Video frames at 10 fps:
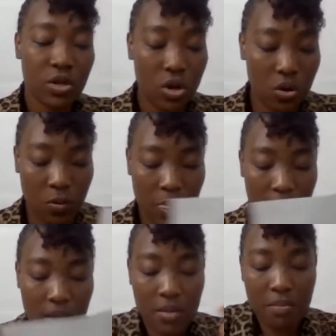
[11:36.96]
Now,
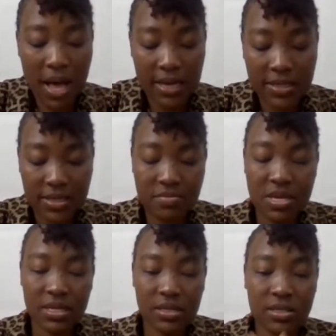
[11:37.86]
back to the
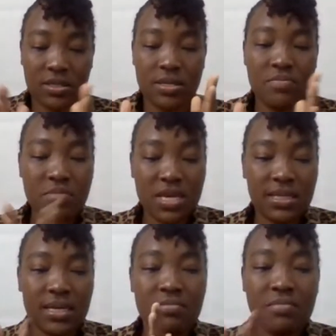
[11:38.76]
meat. The
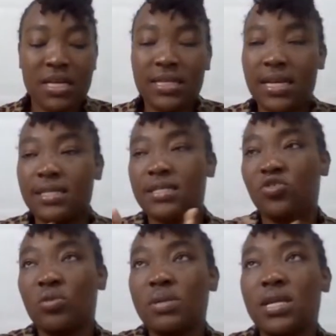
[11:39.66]
meat of the matter that
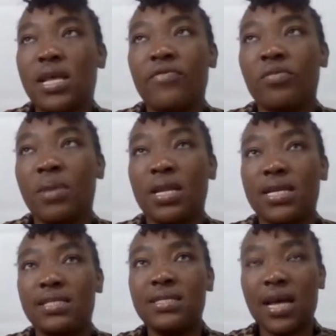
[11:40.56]
is troubling
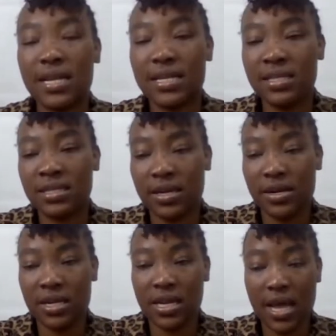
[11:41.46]
everybody is not
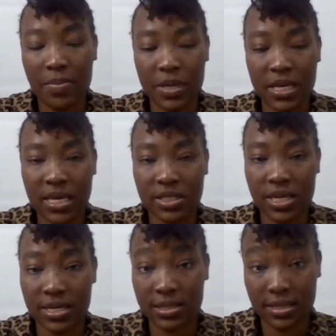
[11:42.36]
necessarily the
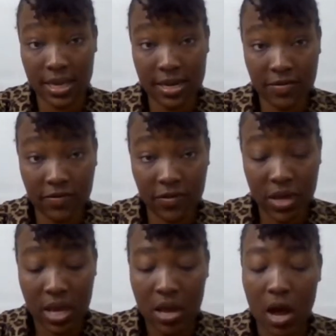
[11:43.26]
application itself
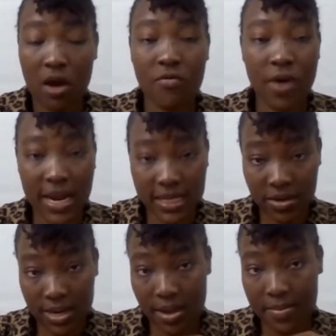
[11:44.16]
or
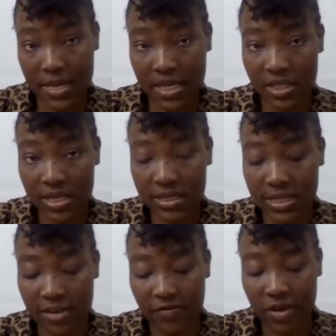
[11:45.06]
writing up the application
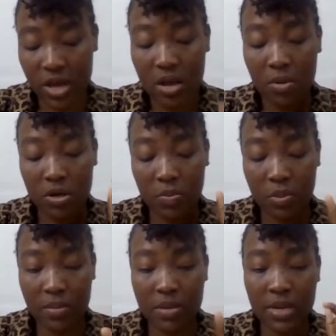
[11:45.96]
itself, but the
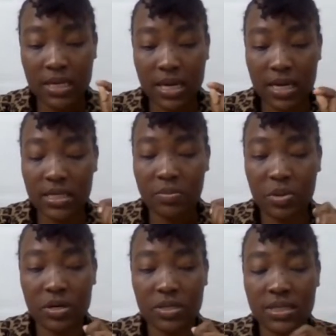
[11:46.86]
problem that a lot of
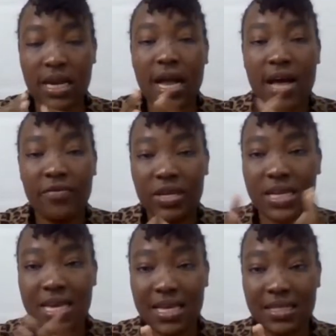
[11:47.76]
persons are
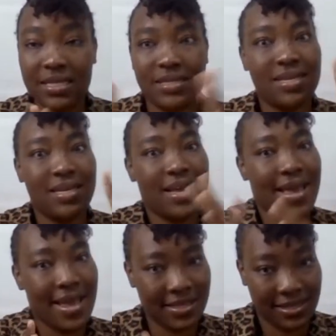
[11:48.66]
having is the
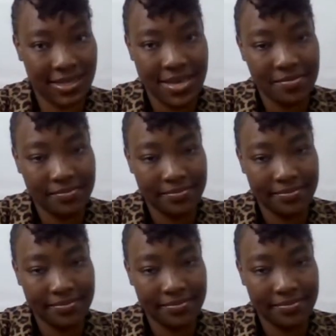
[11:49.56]
essay.